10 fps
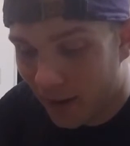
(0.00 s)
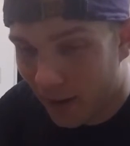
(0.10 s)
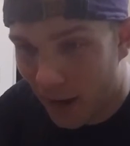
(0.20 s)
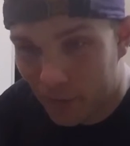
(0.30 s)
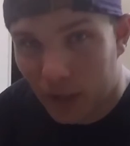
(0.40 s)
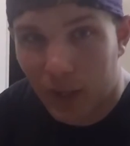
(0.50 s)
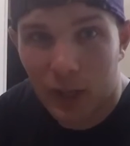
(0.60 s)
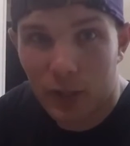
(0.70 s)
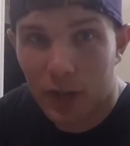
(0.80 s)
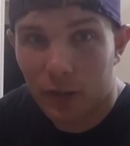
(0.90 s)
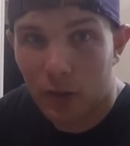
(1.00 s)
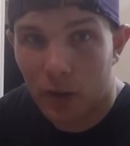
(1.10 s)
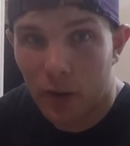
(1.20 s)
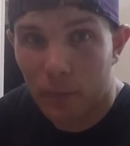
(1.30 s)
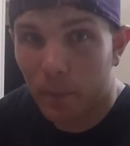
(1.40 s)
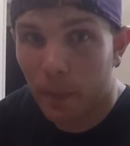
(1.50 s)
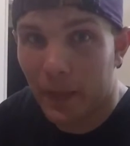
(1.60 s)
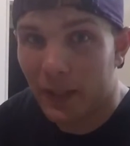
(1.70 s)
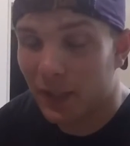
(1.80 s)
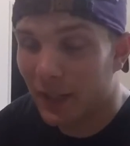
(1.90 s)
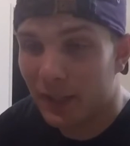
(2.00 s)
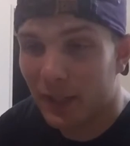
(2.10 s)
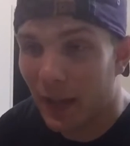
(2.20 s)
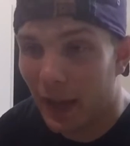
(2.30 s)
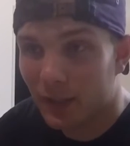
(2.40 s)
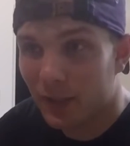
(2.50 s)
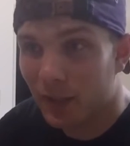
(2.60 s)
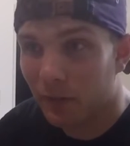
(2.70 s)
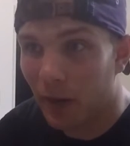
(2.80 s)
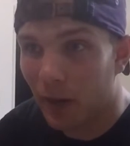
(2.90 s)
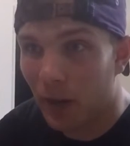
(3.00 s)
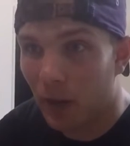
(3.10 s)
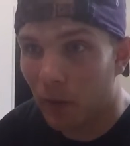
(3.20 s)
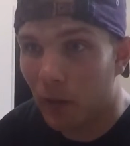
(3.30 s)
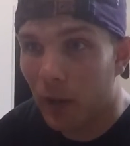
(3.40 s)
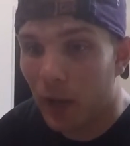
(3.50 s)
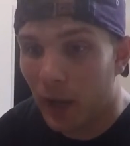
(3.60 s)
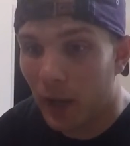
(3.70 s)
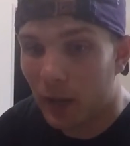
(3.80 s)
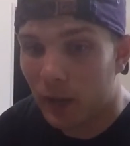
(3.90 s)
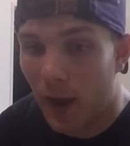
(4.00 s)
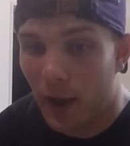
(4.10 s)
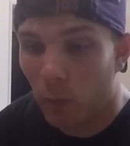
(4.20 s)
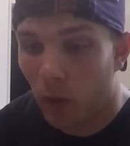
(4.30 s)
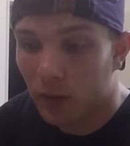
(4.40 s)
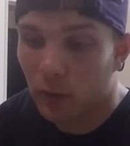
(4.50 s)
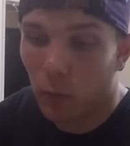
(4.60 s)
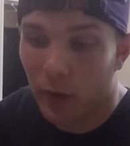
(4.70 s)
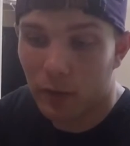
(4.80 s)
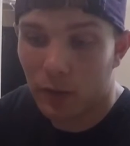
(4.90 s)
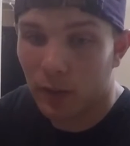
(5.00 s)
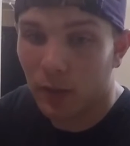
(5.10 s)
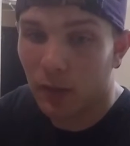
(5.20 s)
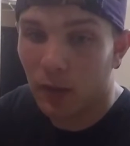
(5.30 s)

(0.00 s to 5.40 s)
I've got the engine out of the car. It's easy to access it right now, and I want to wire tuck it.